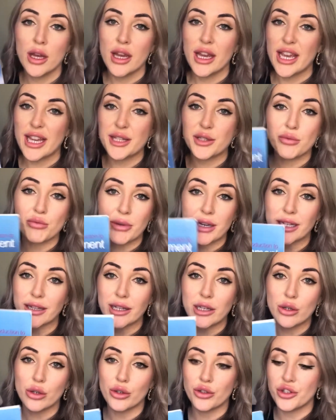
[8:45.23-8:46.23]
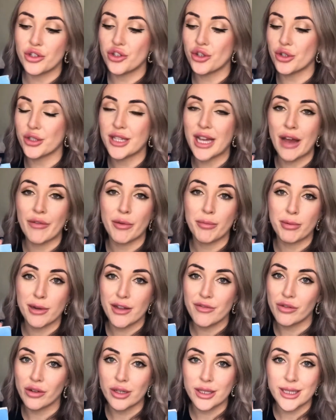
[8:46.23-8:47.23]
it's really good to just have a
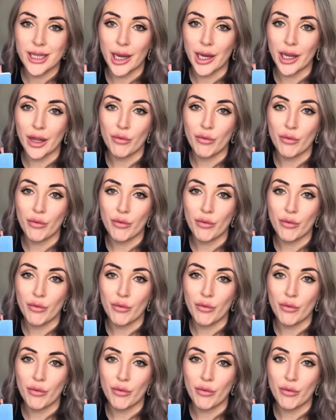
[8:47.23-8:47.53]
brief understanding